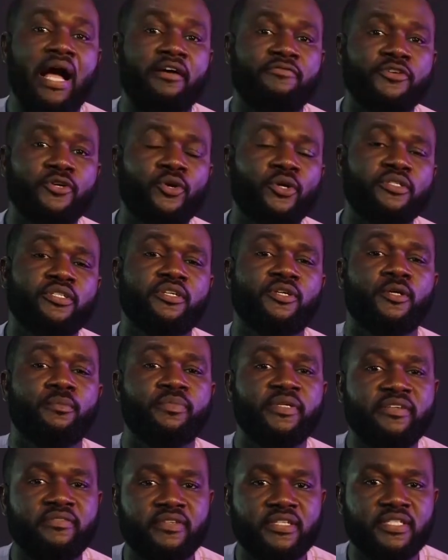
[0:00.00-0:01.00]
Have you gotten
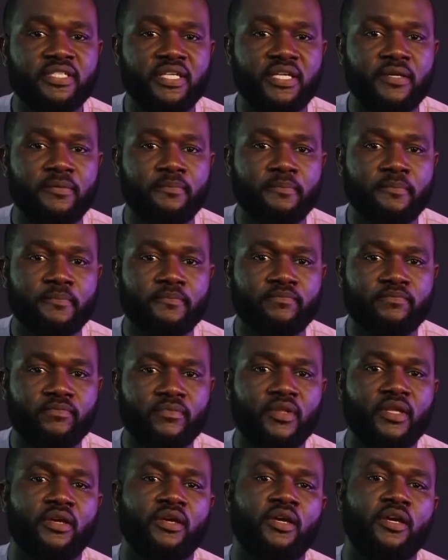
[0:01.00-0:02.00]
your PVC?
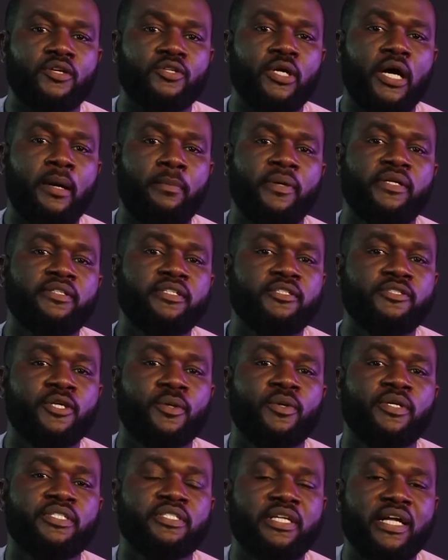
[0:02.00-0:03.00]
Your apathy
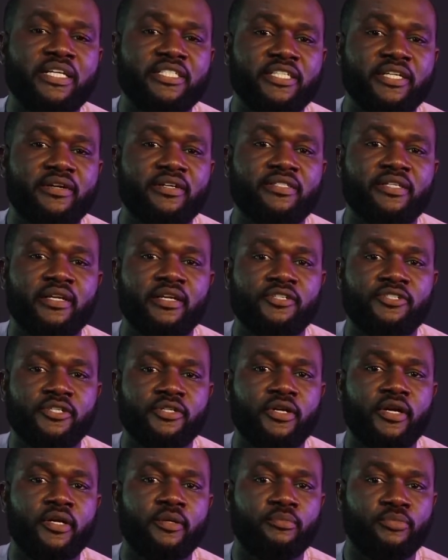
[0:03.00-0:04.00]
towards Nigeria's
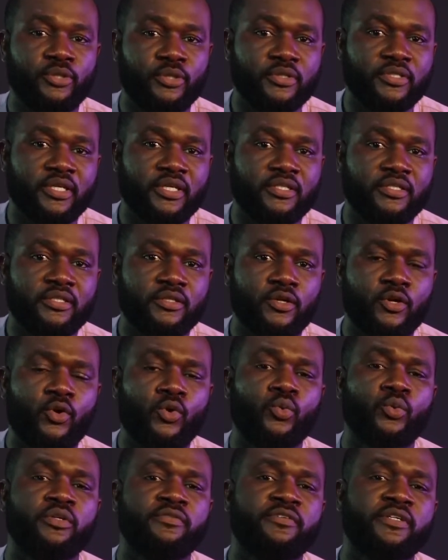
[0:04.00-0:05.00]
electioneering process
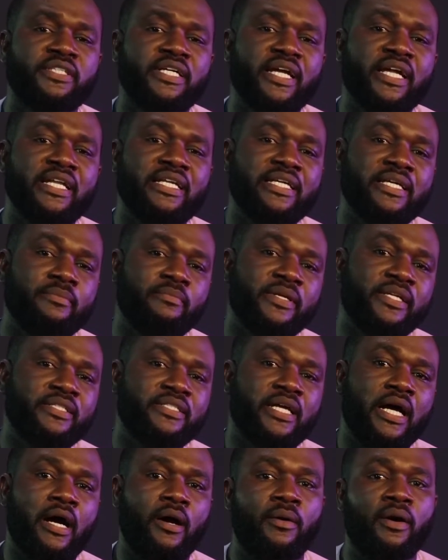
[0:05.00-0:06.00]
will further
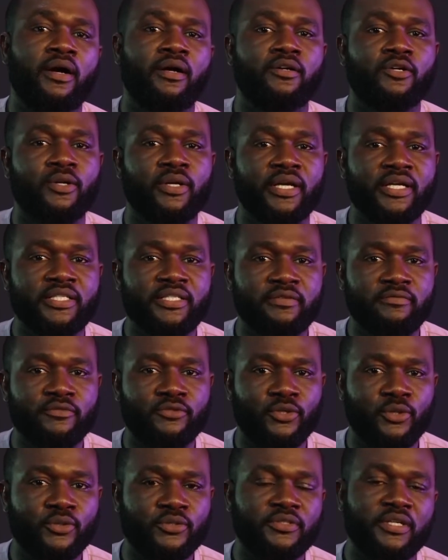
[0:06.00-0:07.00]
inhibit our
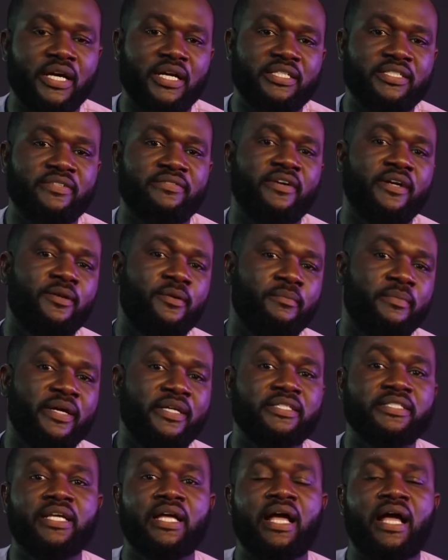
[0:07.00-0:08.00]
collective growth and
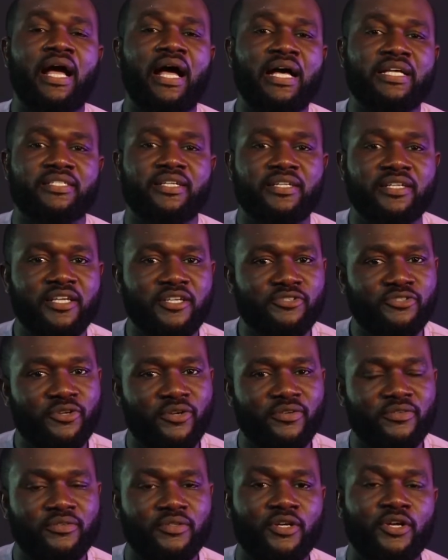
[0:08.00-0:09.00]
development as a
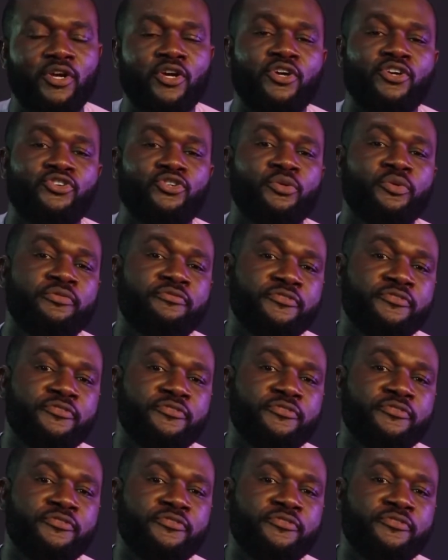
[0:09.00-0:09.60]
nation. Your